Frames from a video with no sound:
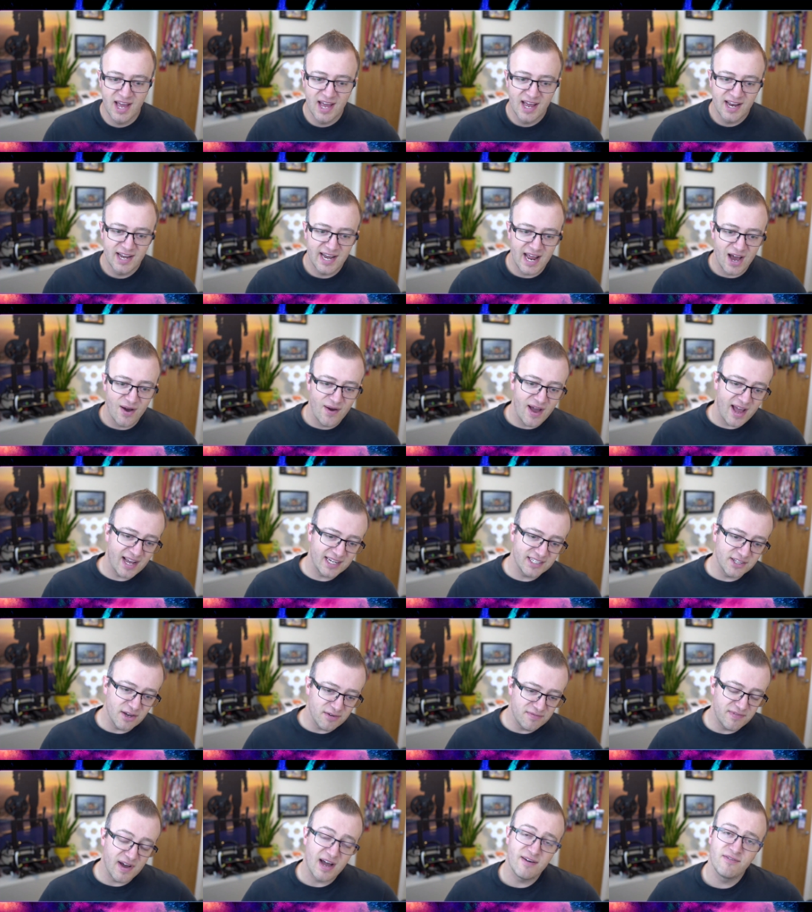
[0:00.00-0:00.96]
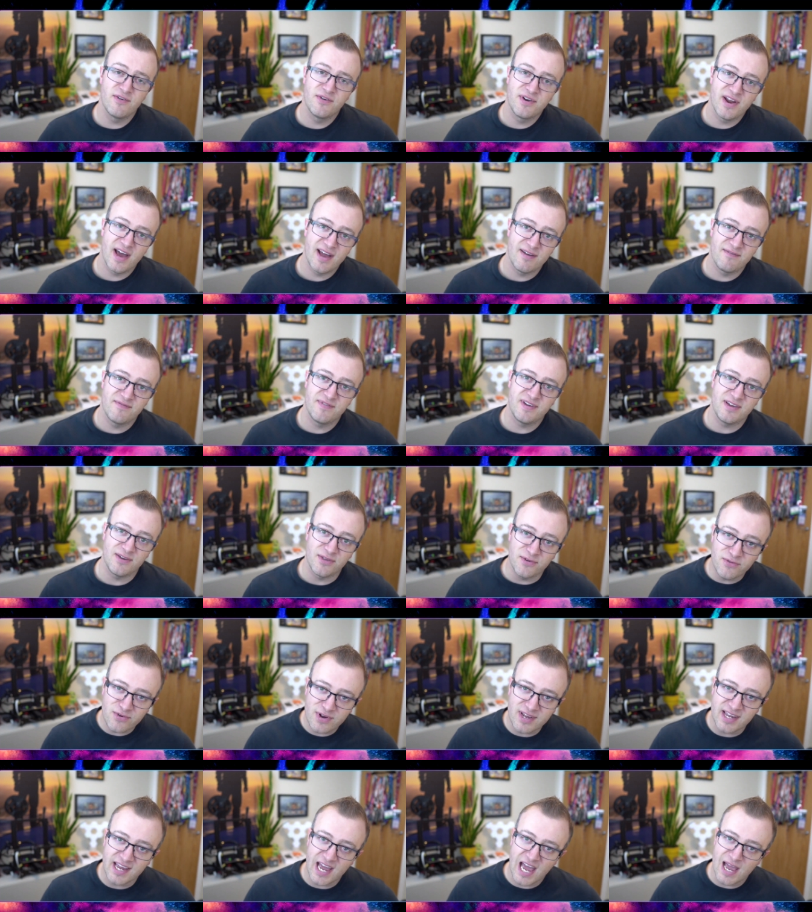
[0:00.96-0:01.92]
Now, X.509
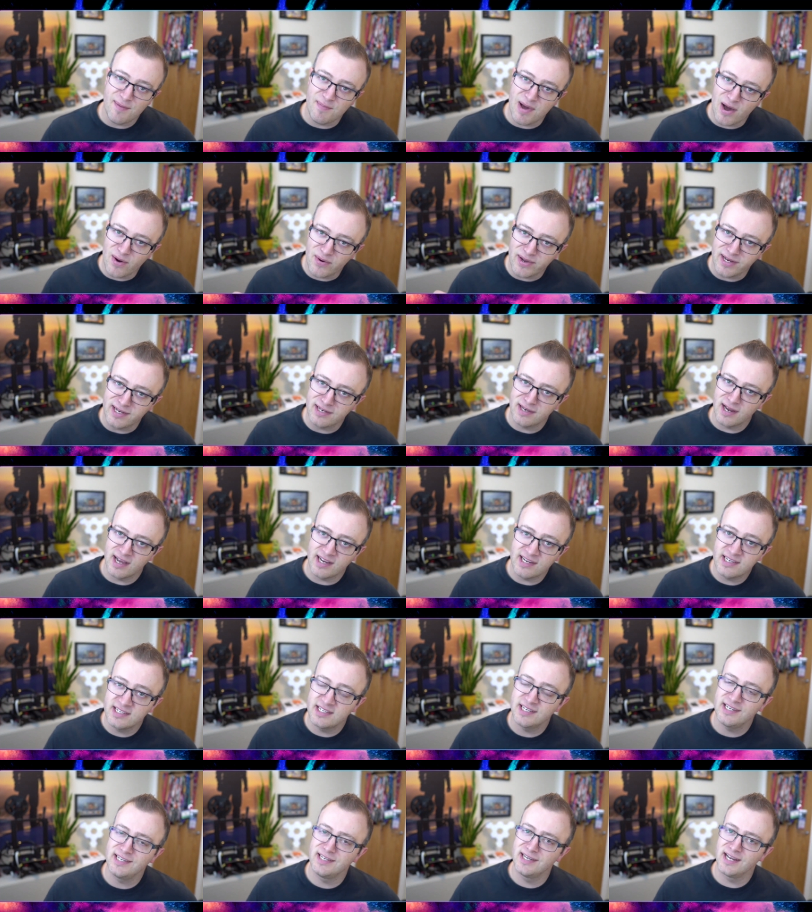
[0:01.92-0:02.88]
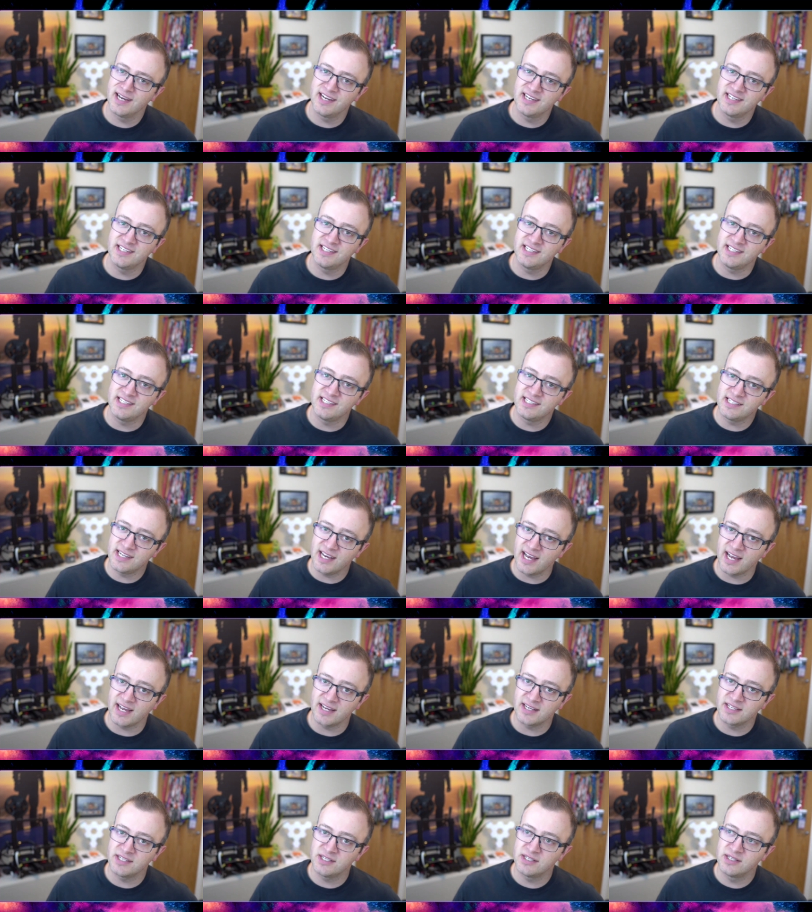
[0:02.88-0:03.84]
v3 came out in
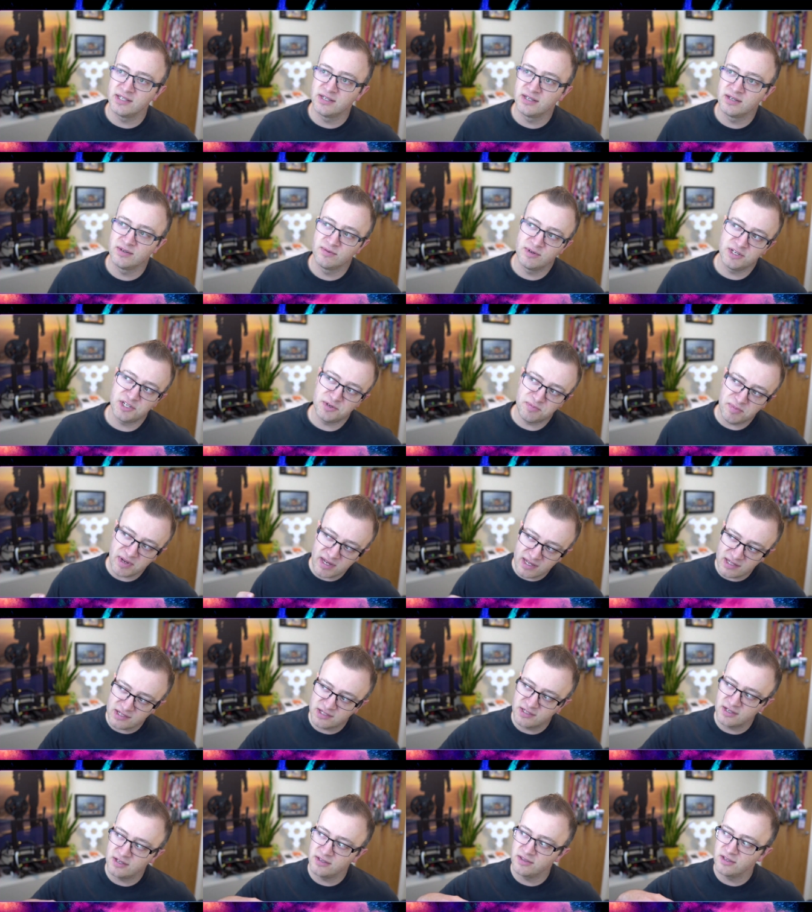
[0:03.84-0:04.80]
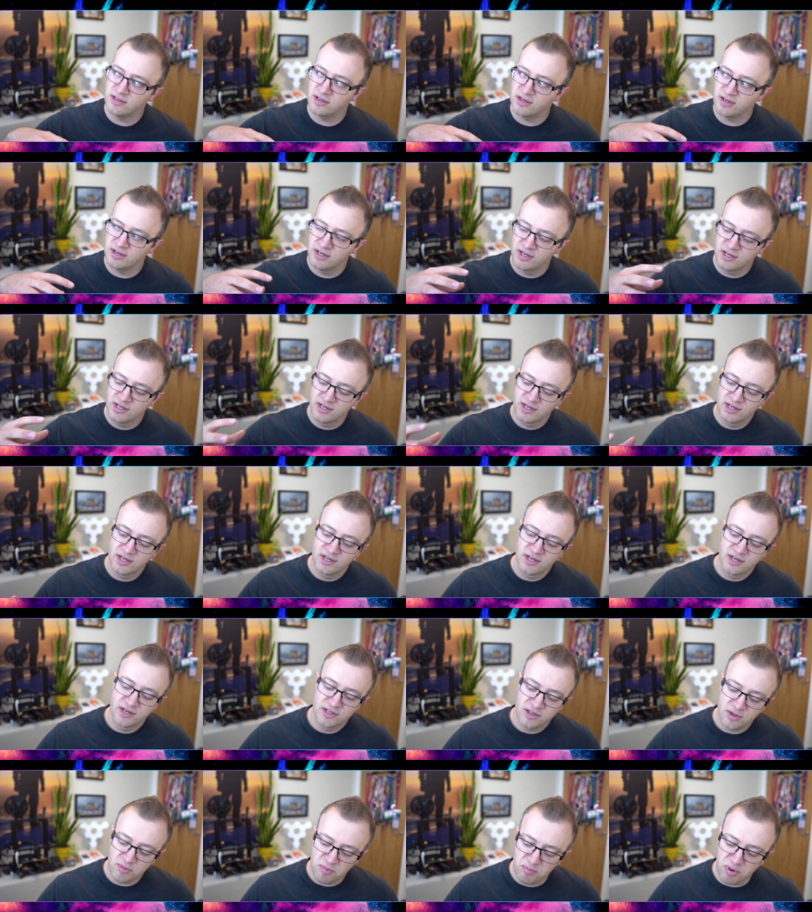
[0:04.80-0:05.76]
1996, which means that the
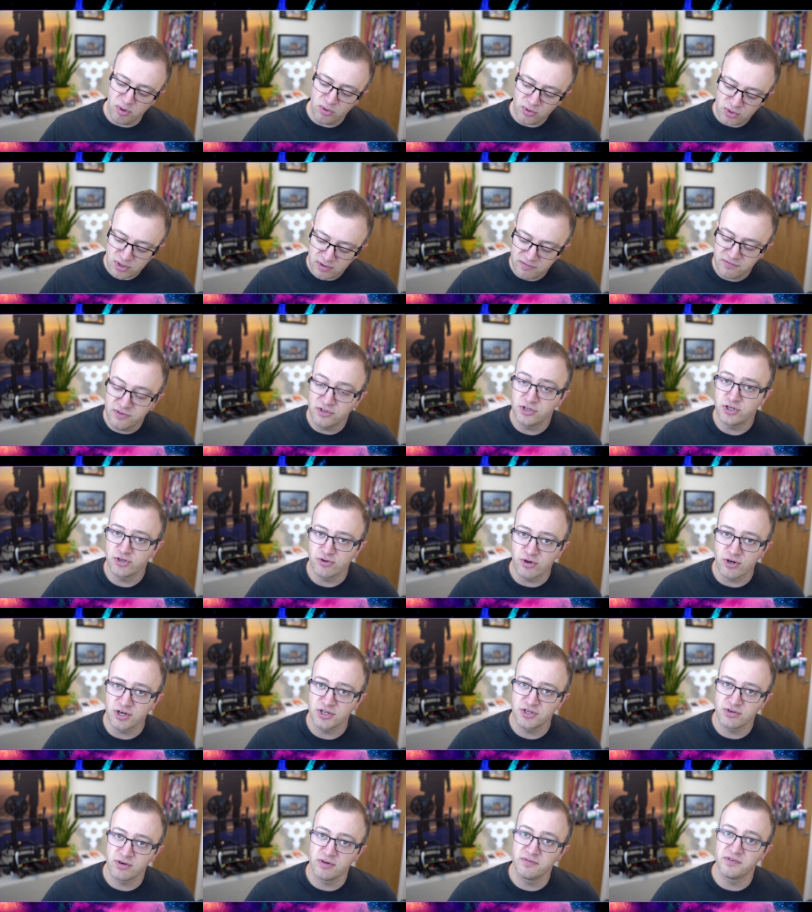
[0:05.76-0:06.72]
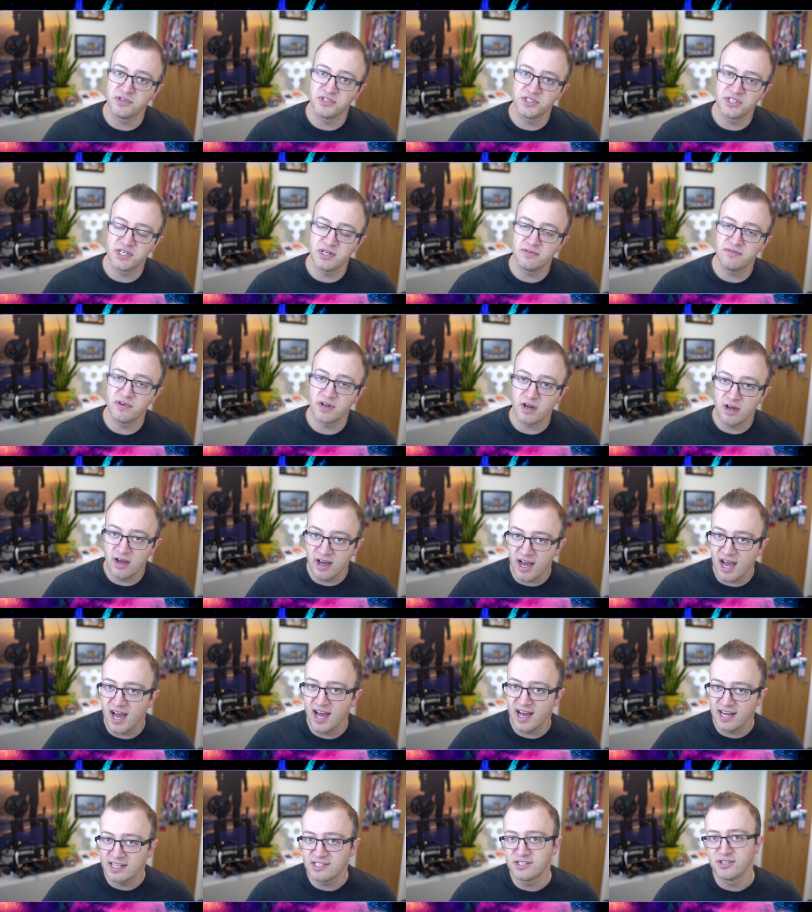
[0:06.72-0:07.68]
bulk of the structure of a certificate
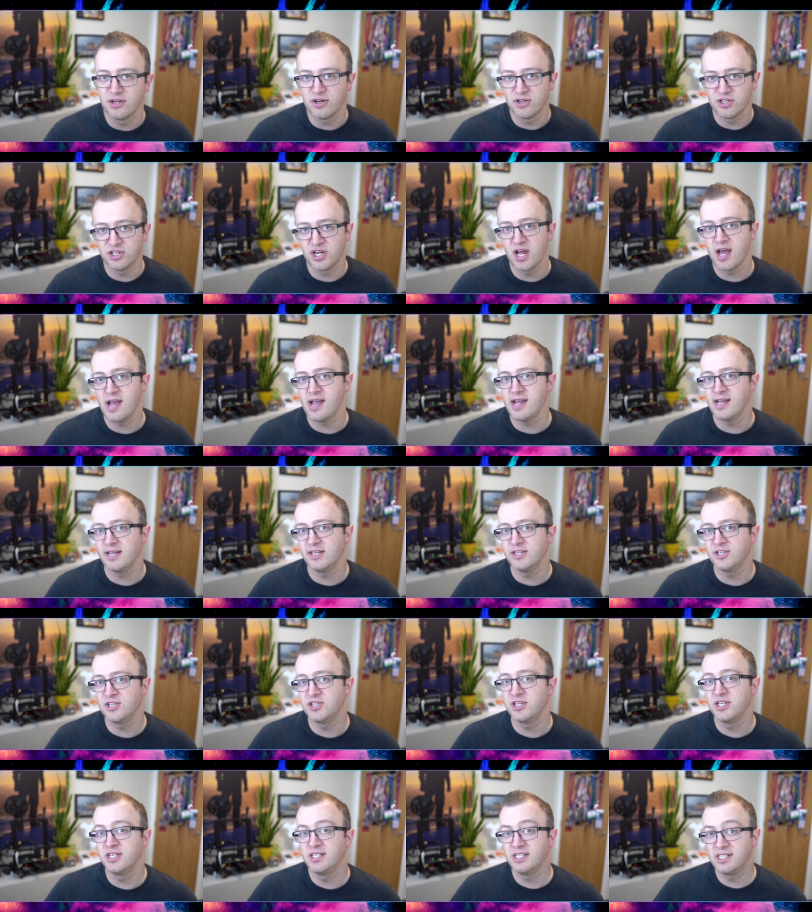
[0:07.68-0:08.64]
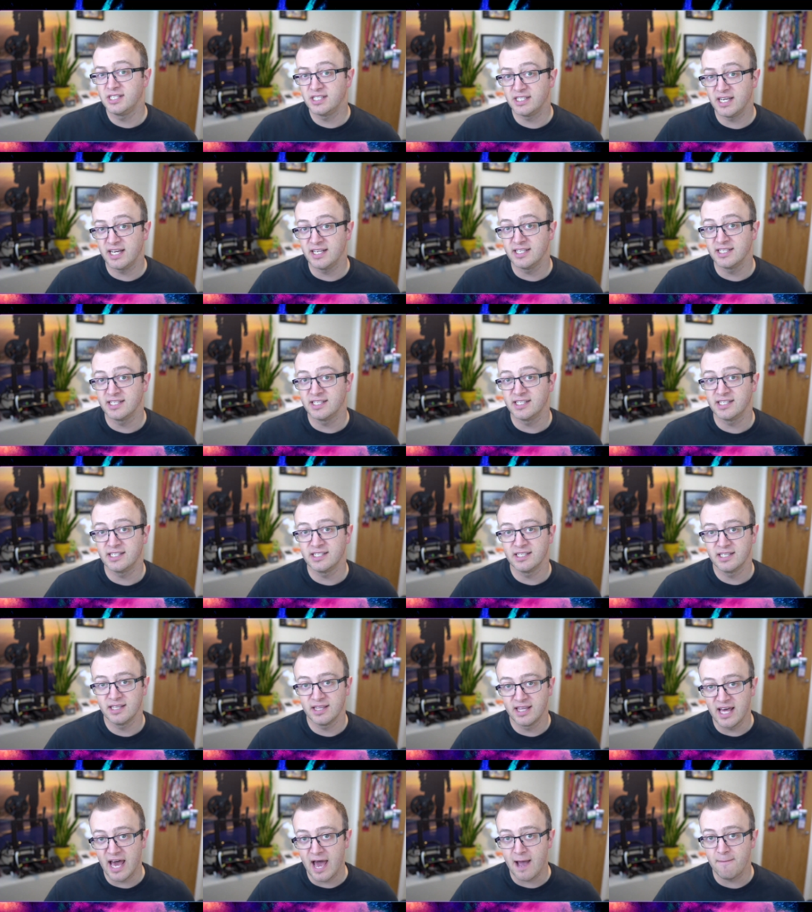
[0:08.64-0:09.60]
has not changed since
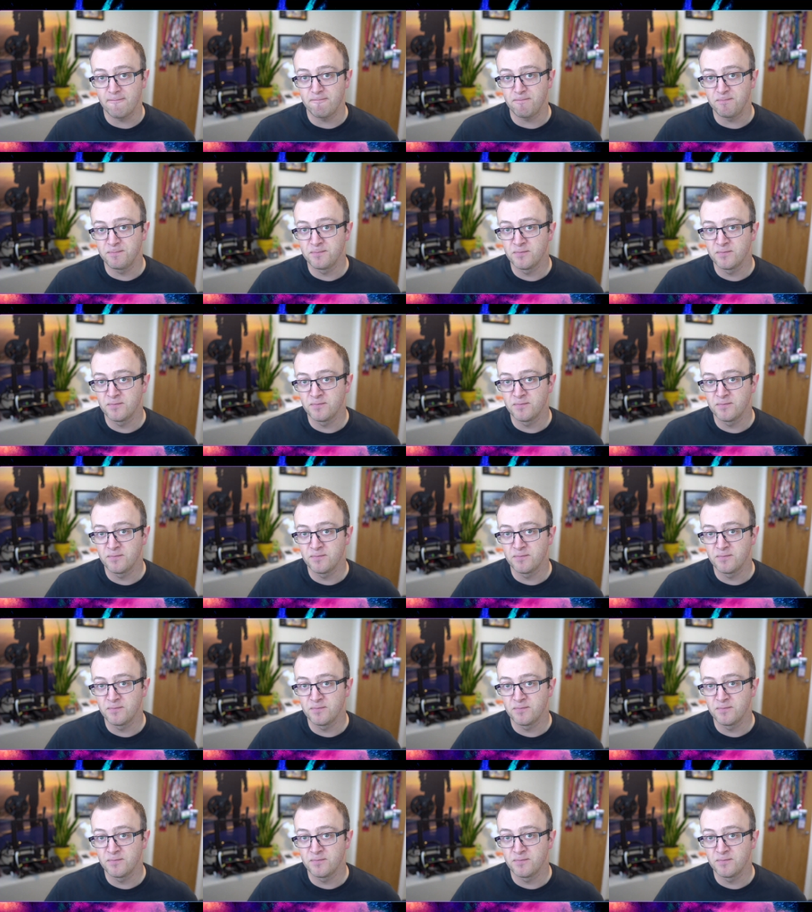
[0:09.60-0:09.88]
then.